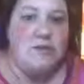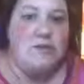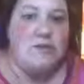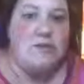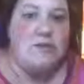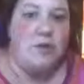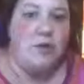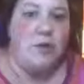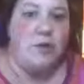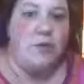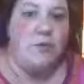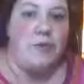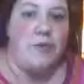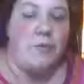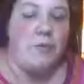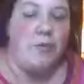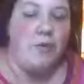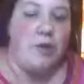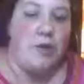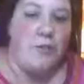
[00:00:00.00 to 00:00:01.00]
So
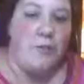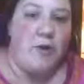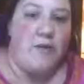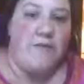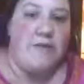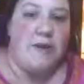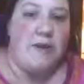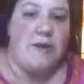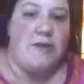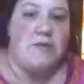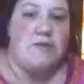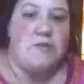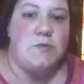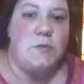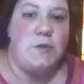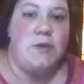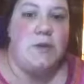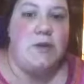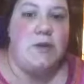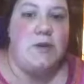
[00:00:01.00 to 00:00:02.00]
they put him on the next
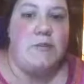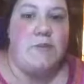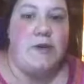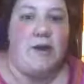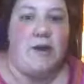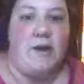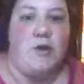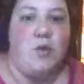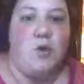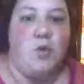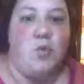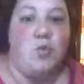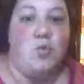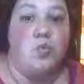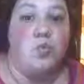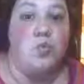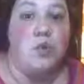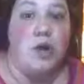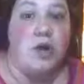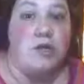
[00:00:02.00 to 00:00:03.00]
one, and my uncle
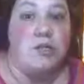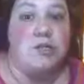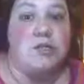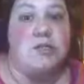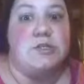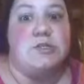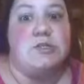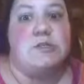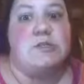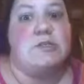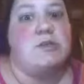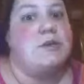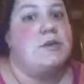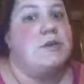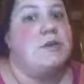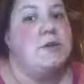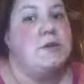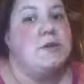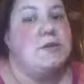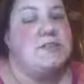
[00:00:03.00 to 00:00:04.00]
rushed,
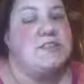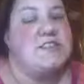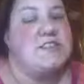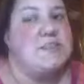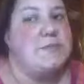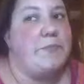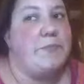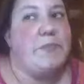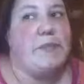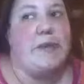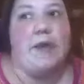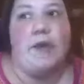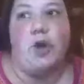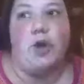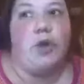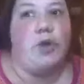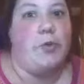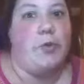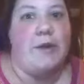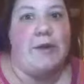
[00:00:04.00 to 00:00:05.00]
sped
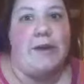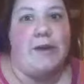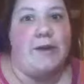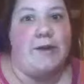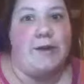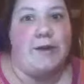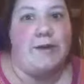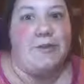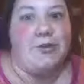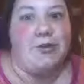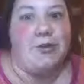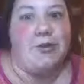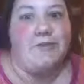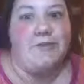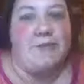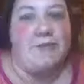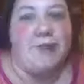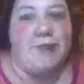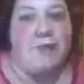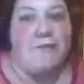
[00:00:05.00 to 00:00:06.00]
all the way down I
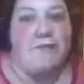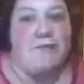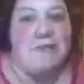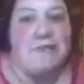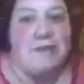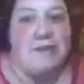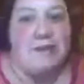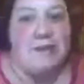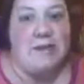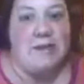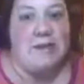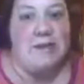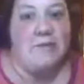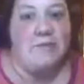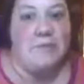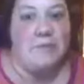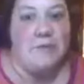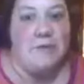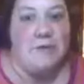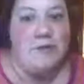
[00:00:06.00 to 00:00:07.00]
35 to get
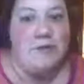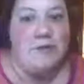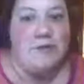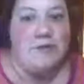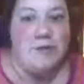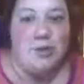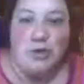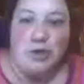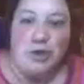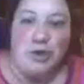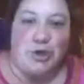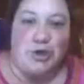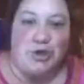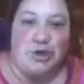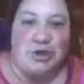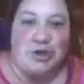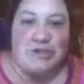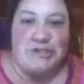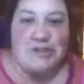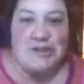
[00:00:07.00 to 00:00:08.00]
him to the church
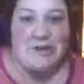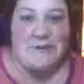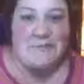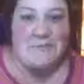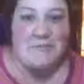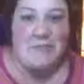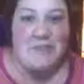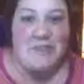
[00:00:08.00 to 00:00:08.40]
on time.